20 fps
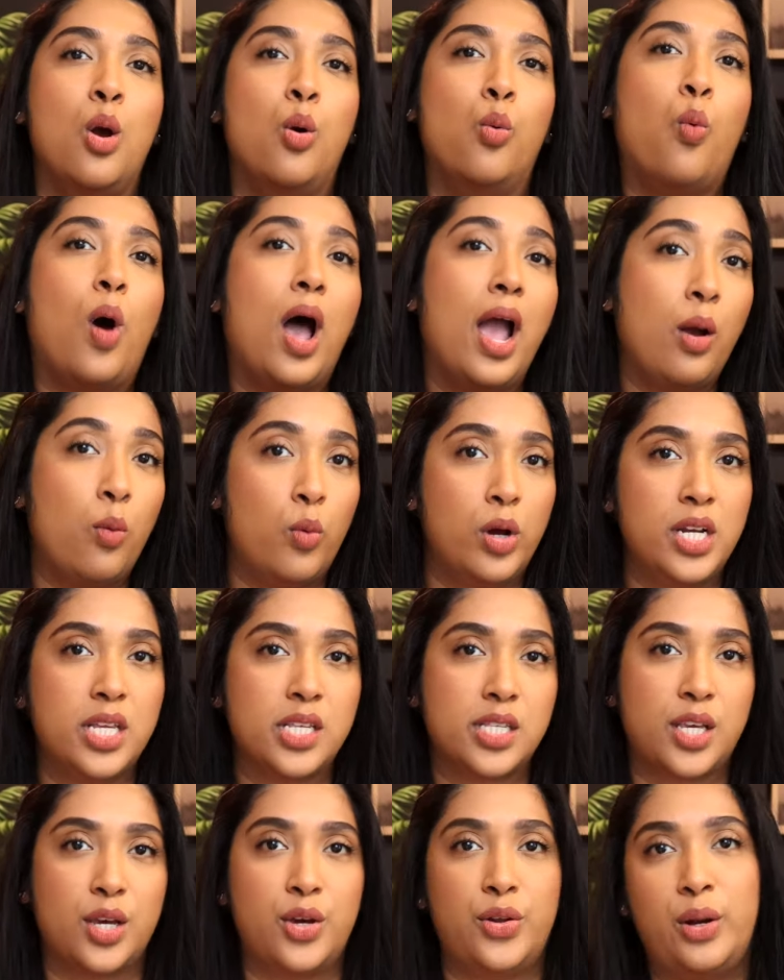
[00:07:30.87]
why one
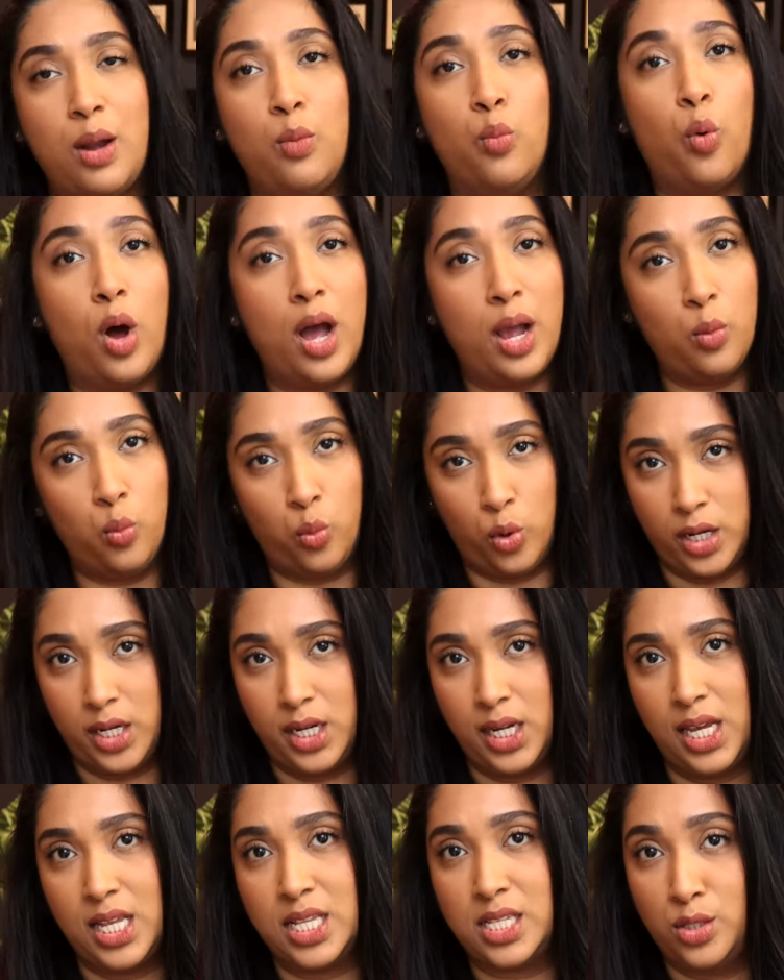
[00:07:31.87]
is good and why
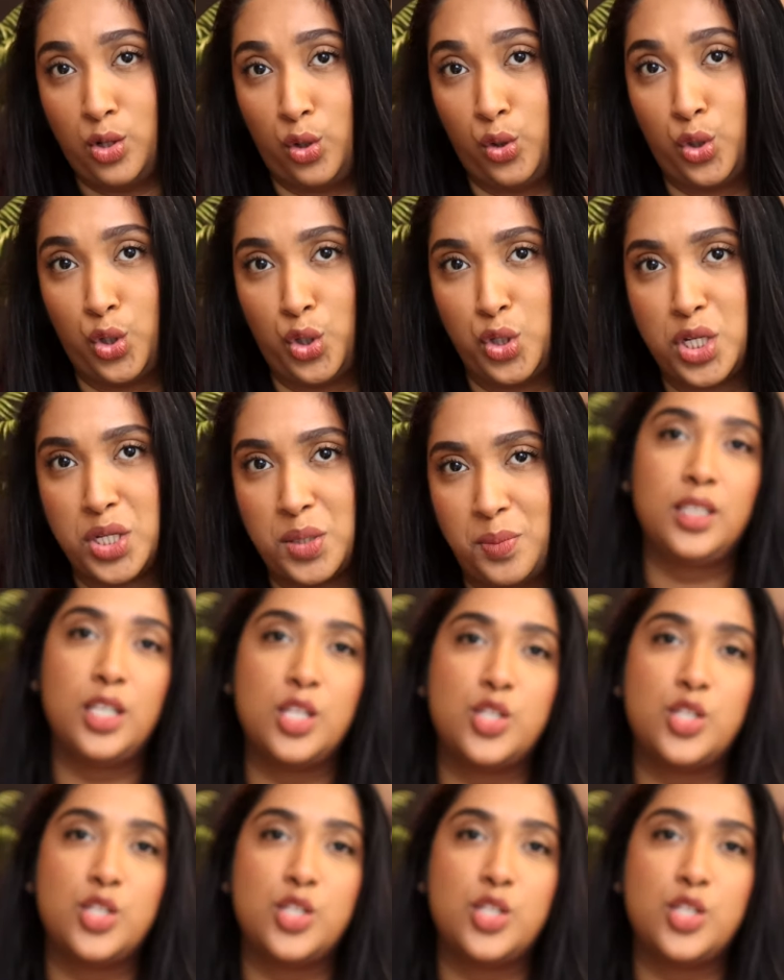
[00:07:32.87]
one is not good.